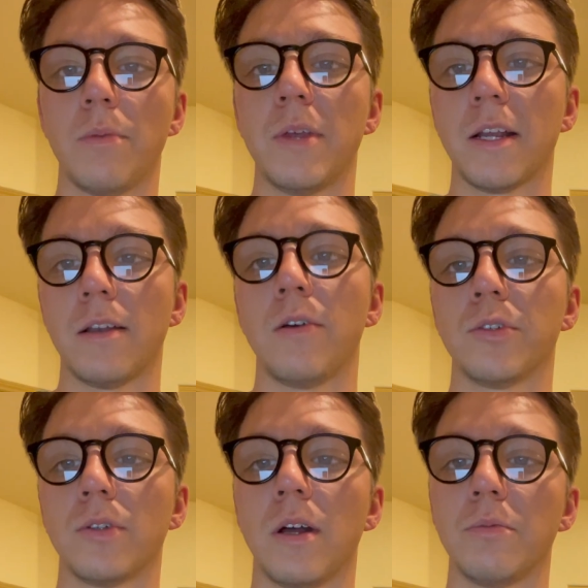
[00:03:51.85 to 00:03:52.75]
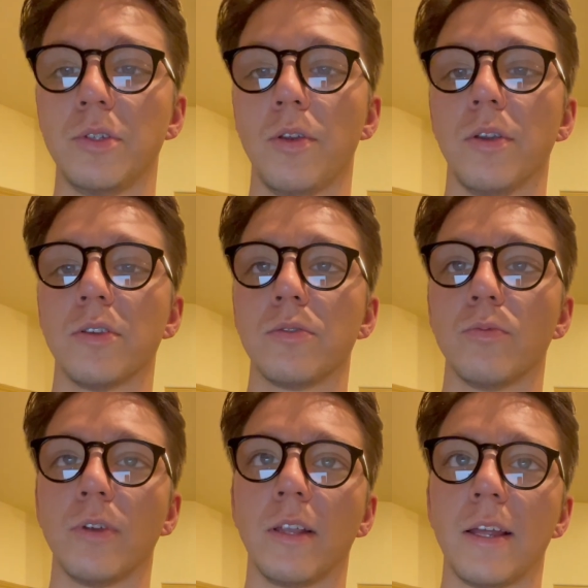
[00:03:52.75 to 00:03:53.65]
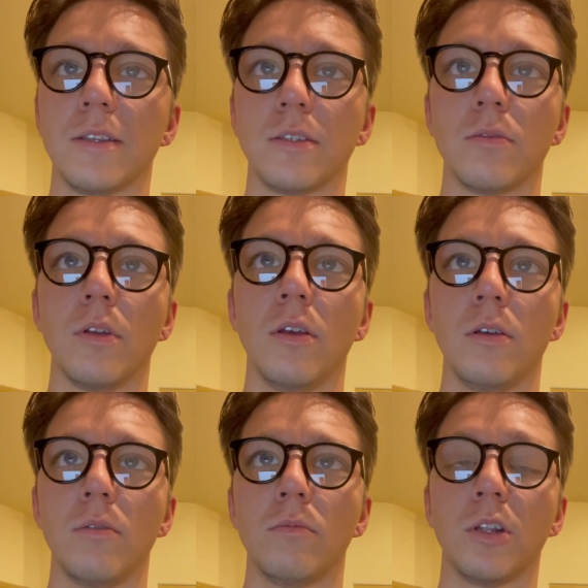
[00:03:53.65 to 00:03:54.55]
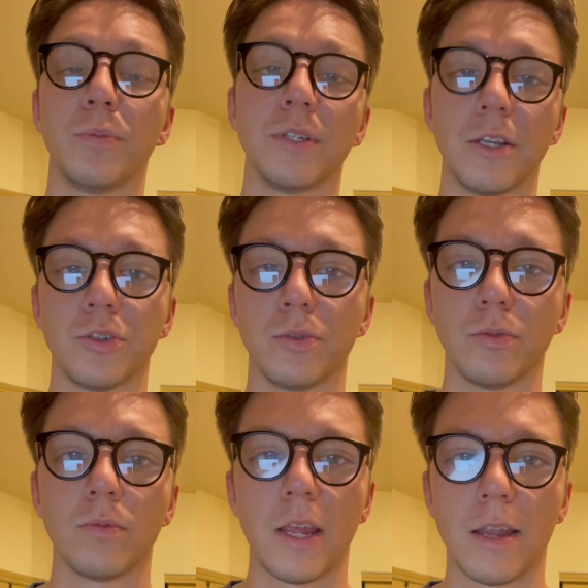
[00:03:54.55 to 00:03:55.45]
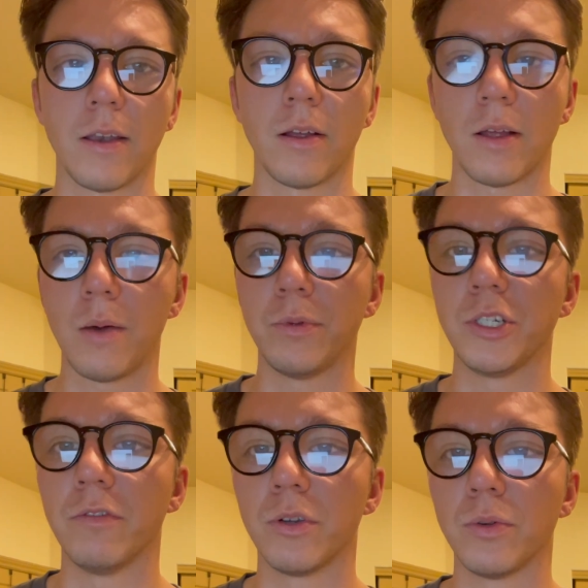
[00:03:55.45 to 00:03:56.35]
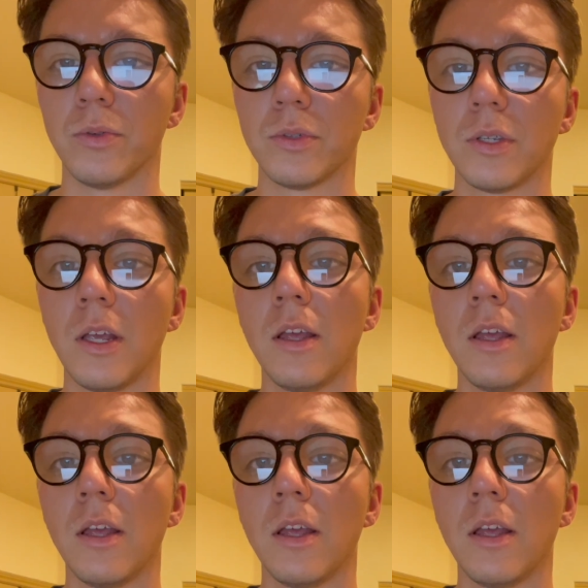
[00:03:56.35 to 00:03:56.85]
that can also help students realize their potential and help achieve their goals.